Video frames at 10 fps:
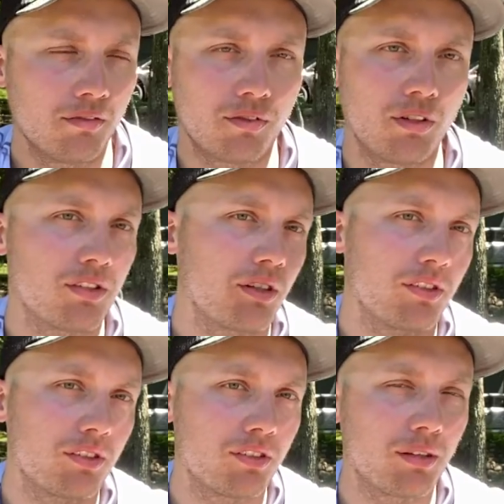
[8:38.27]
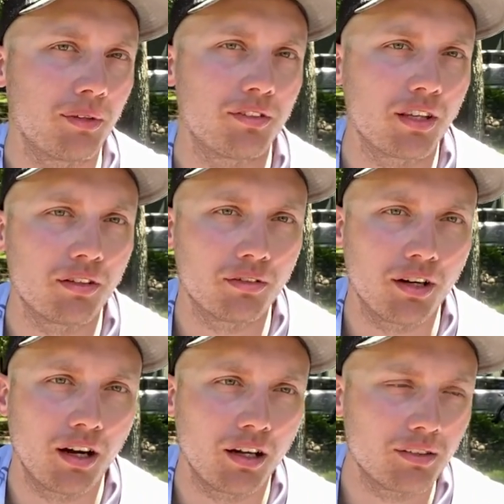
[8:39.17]
versus some of those other
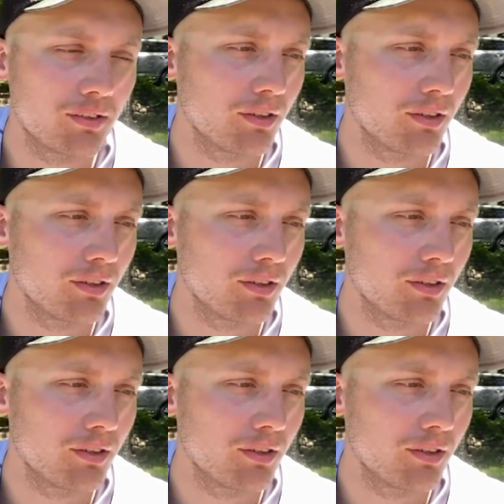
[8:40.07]
rods.